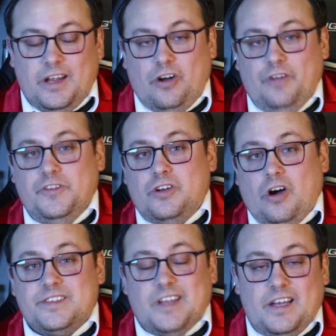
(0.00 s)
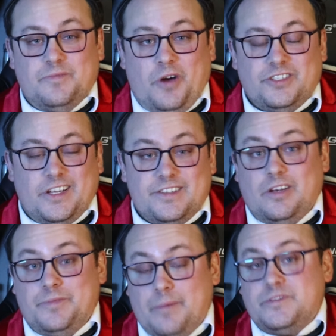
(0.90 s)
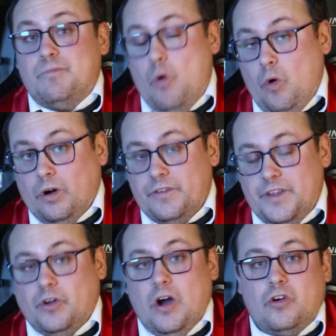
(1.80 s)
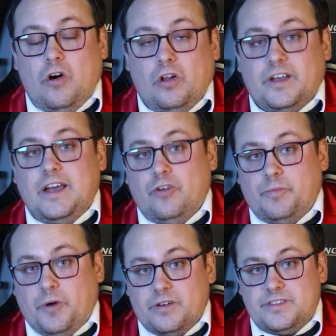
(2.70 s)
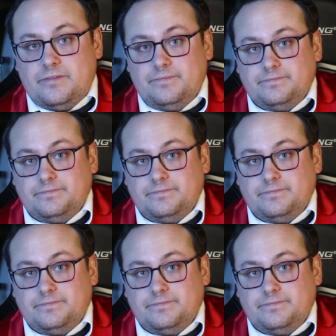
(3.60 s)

and often cost as much and sometimes more than their alcoholic counterparts.